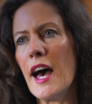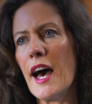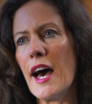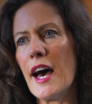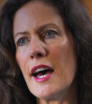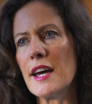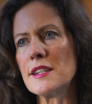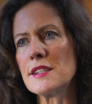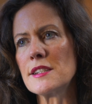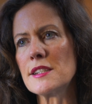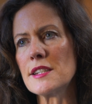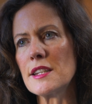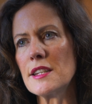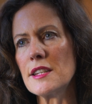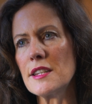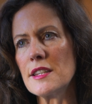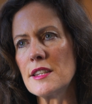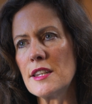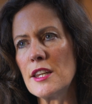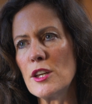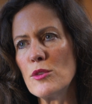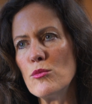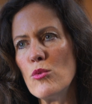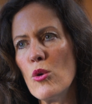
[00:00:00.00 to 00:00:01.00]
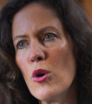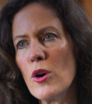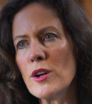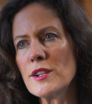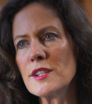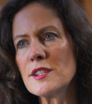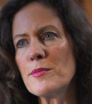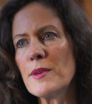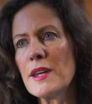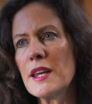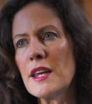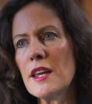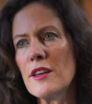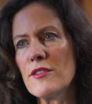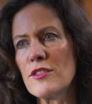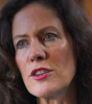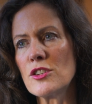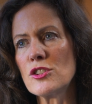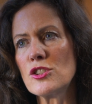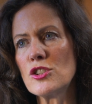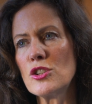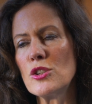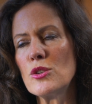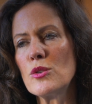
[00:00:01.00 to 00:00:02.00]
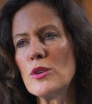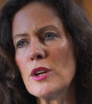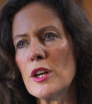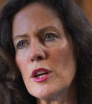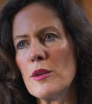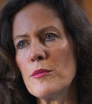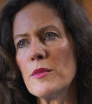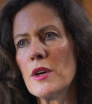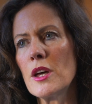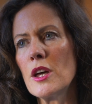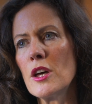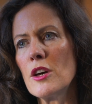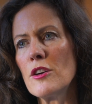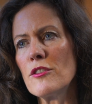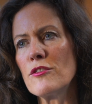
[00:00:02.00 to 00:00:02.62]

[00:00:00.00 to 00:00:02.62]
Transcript: And the award has been given to him